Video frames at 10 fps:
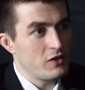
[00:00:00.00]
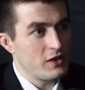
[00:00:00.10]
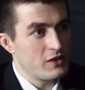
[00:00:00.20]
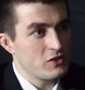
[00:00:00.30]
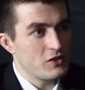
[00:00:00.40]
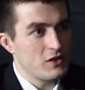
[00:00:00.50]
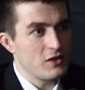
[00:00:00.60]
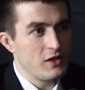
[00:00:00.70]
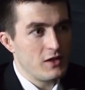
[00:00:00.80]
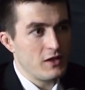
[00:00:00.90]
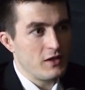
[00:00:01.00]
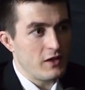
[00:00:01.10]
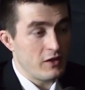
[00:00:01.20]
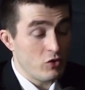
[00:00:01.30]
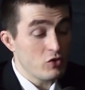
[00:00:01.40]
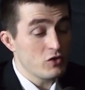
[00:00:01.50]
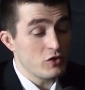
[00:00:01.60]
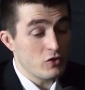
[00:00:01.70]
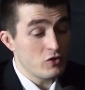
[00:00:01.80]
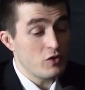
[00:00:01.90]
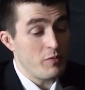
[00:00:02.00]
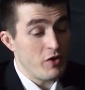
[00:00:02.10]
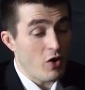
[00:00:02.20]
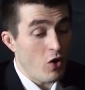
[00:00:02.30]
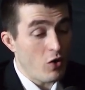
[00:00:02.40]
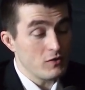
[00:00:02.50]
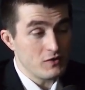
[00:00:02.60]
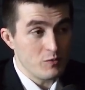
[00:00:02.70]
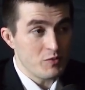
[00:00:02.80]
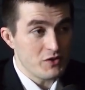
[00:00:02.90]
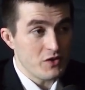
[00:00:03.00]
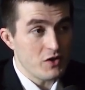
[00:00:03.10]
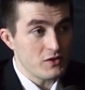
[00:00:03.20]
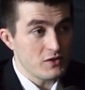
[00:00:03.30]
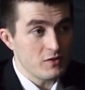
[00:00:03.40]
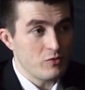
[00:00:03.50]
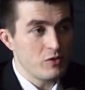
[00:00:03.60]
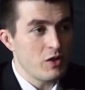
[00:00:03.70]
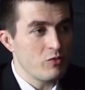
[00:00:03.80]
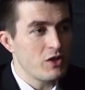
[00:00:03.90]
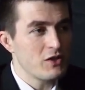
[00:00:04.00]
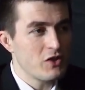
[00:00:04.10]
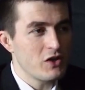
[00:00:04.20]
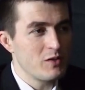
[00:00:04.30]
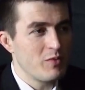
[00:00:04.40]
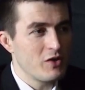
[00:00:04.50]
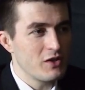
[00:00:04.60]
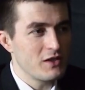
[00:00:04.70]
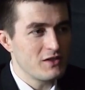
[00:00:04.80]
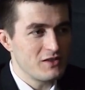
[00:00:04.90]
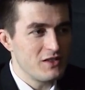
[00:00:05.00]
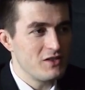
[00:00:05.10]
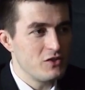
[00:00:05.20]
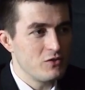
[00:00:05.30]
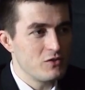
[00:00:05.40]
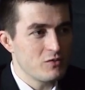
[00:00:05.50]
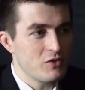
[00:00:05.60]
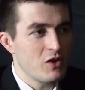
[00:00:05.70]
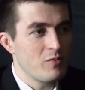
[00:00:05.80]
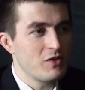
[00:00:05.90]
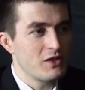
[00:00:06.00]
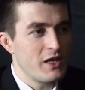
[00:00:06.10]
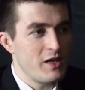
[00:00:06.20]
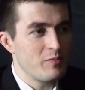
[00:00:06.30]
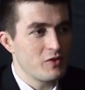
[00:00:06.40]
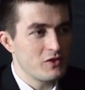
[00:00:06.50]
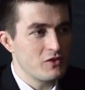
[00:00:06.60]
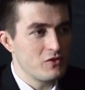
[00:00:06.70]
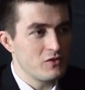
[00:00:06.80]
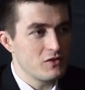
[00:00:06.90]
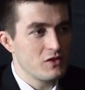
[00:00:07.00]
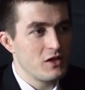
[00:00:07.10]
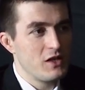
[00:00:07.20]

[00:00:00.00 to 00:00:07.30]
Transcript: Like there's a. And those could be all superstars. We're not talking about like the C students. We're talking about the A+ students.